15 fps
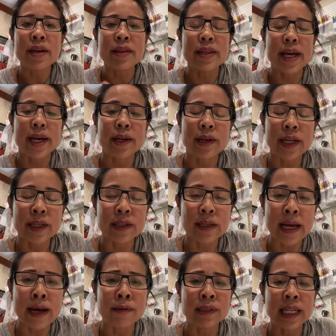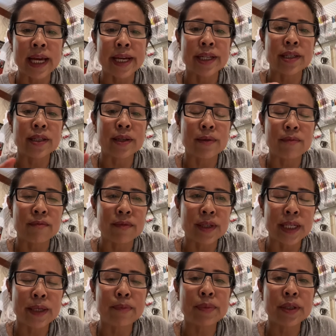that outlines
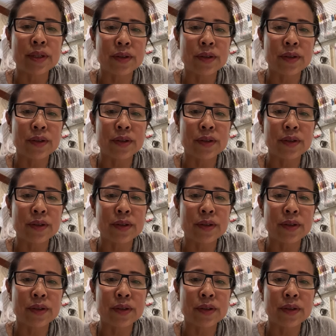tips,